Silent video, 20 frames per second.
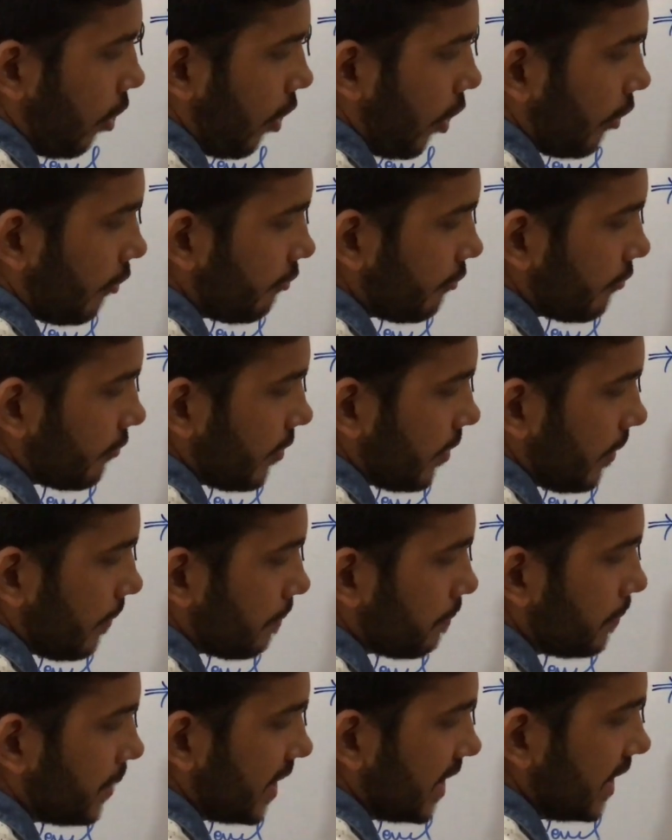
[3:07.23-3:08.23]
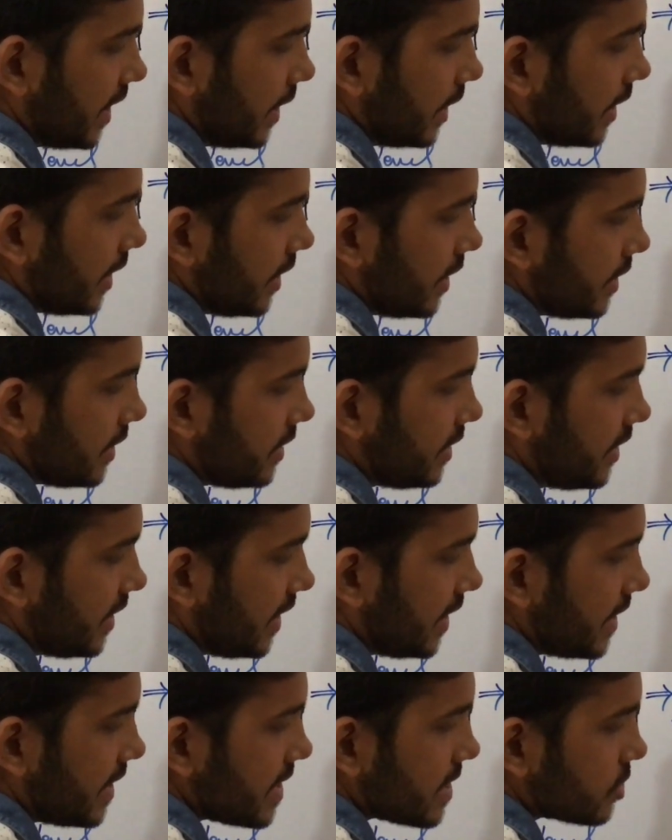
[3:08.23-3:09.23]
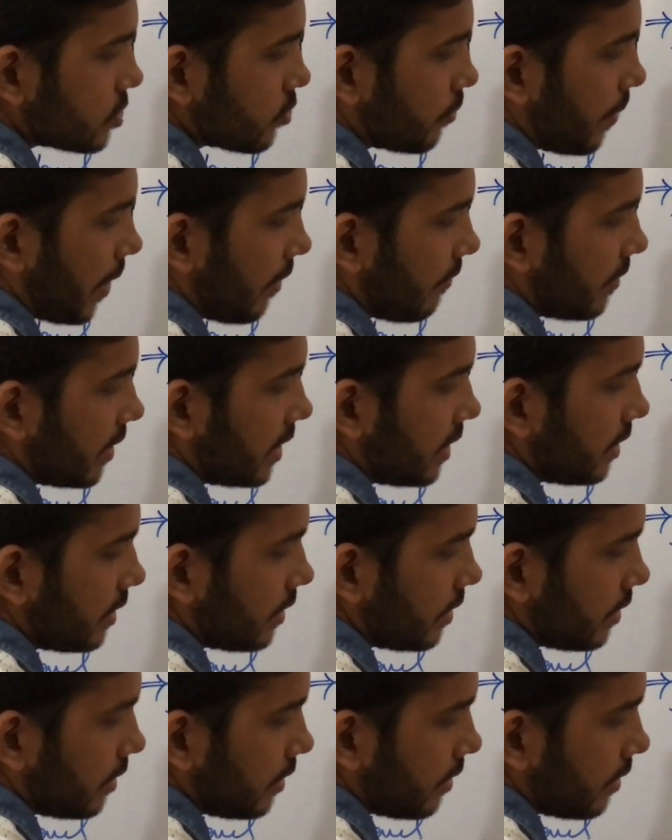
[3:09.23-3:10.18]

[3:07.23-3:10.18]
of B d raised to power